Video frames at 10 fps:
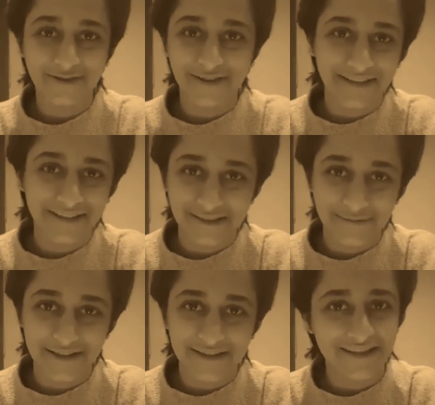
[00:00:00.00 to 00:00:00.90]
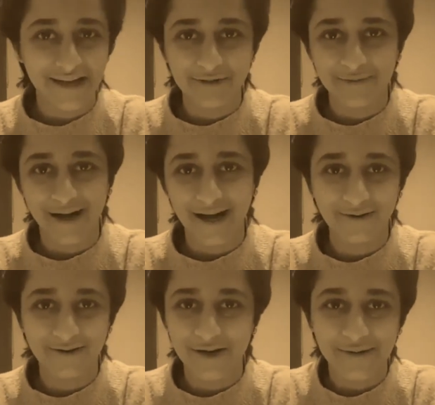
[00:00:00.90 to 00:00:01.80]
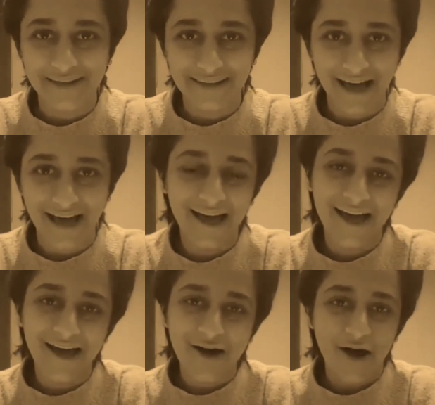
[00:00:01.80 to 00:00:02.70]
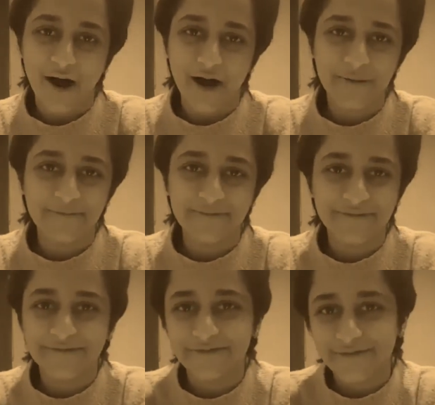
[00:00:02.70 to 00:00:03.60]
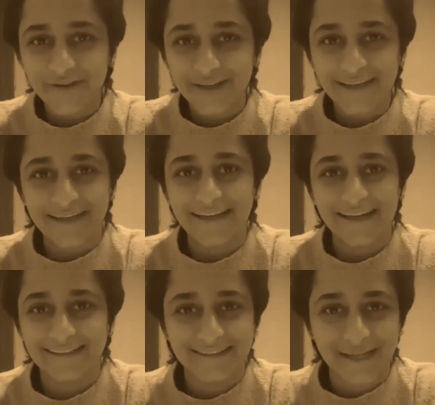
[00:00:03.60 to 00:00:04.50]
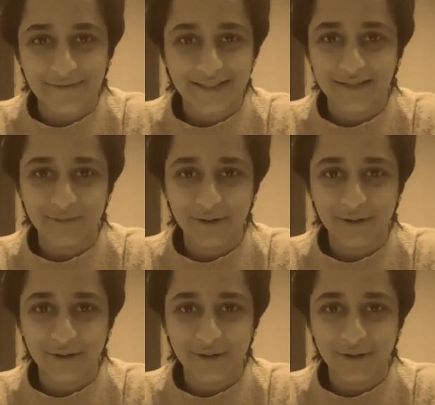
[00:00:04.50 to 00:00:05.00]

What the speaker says: nothing to be ashamed about, knowing that I'm fully accepted by